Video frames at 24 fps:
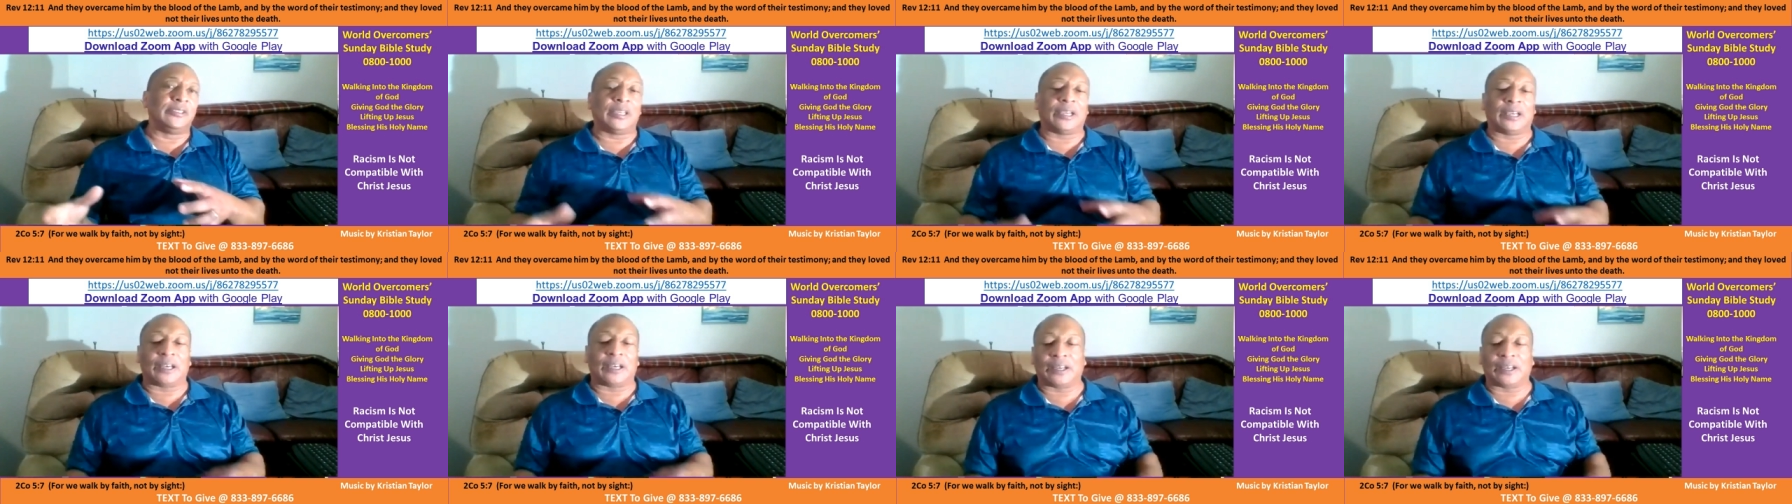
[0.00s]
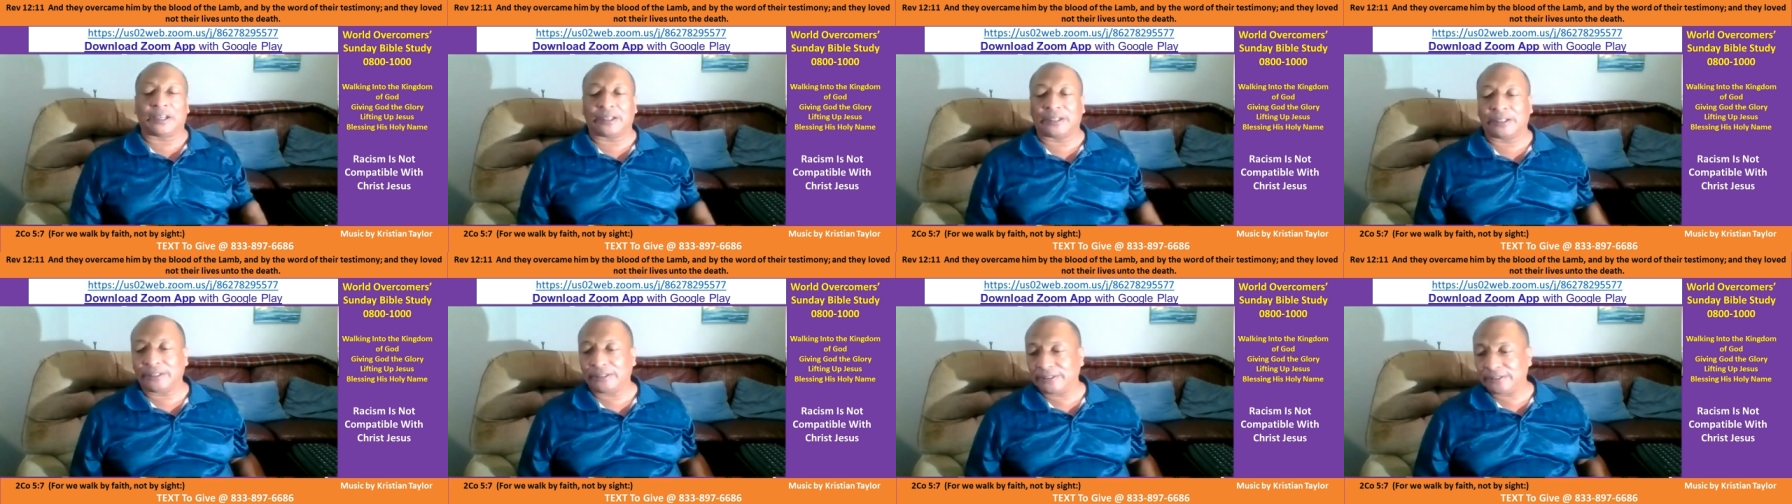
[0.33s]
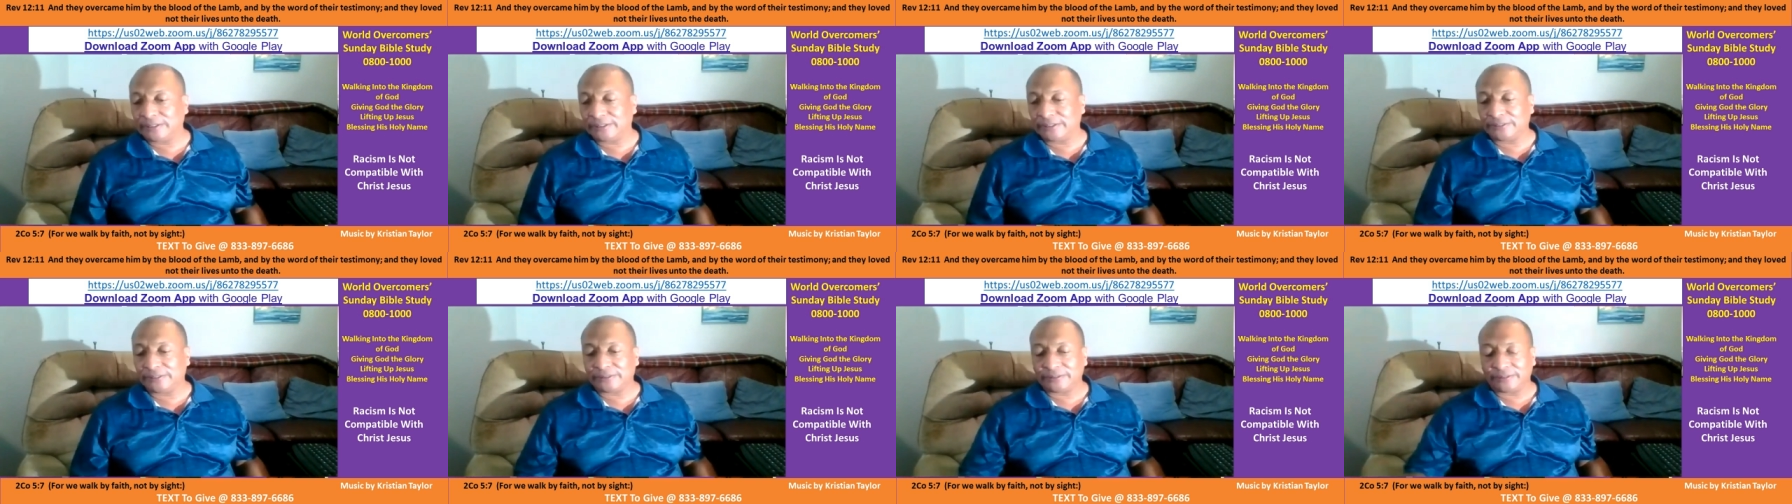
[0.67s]
Uh,
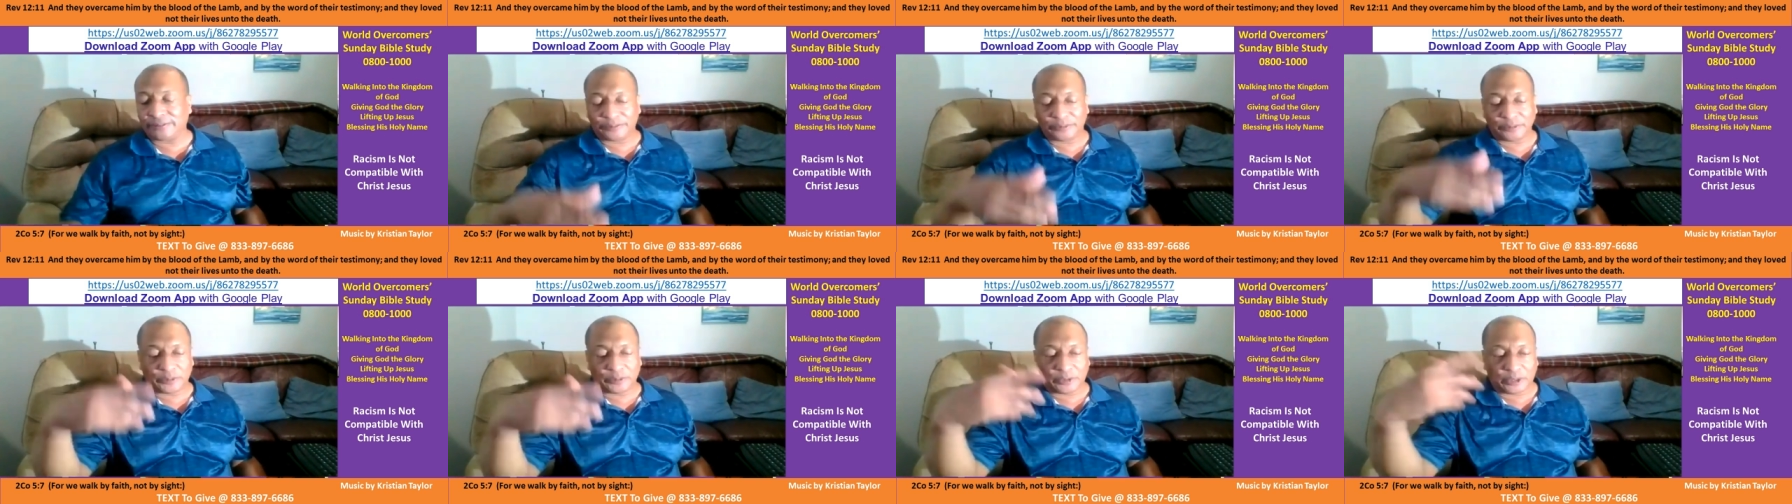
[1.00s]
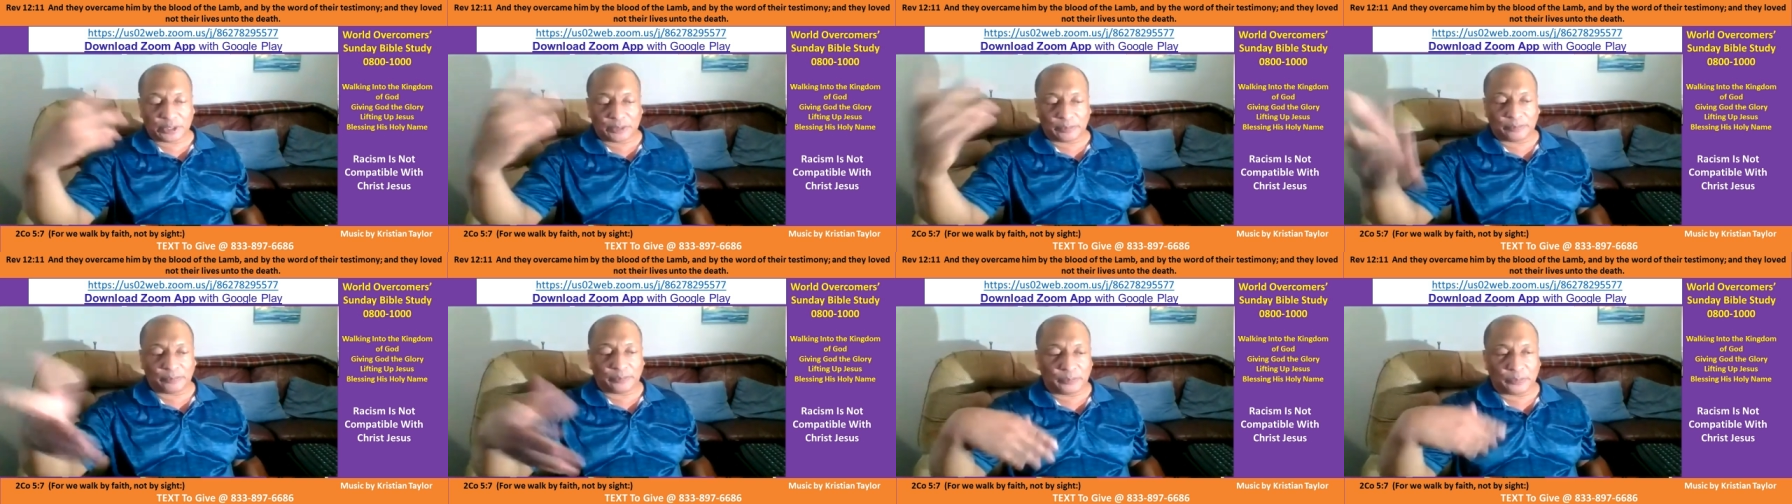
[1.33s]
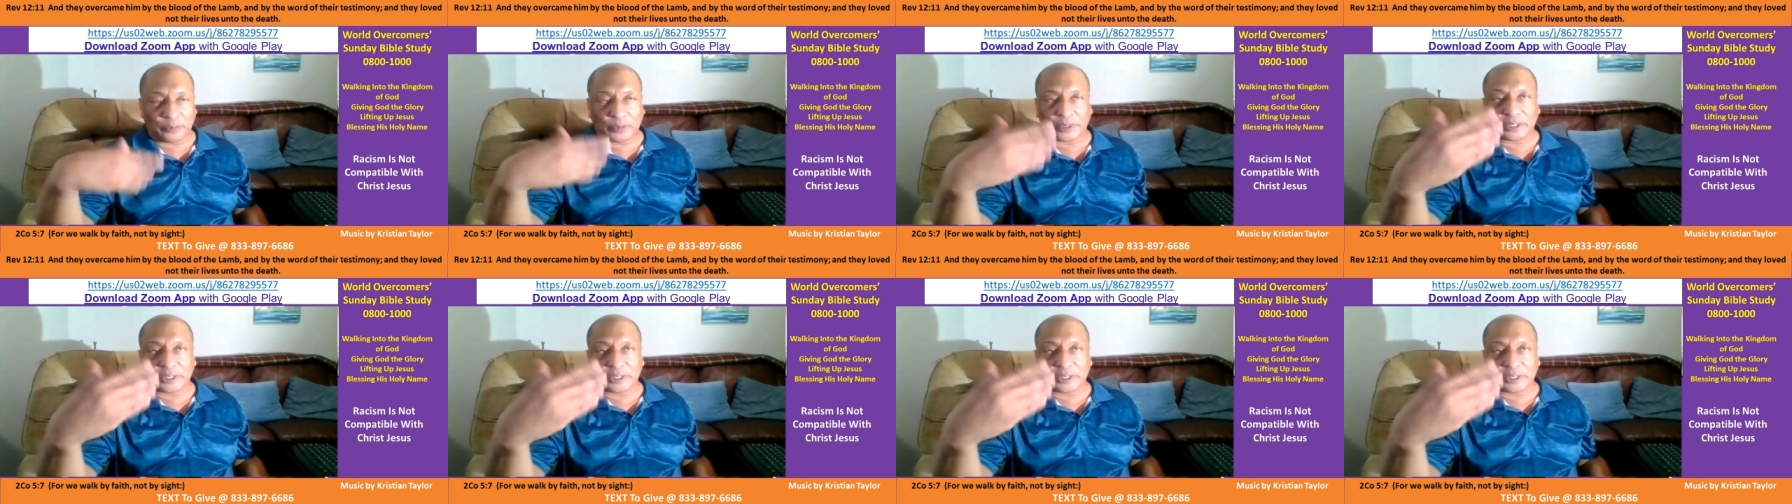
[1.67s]
what we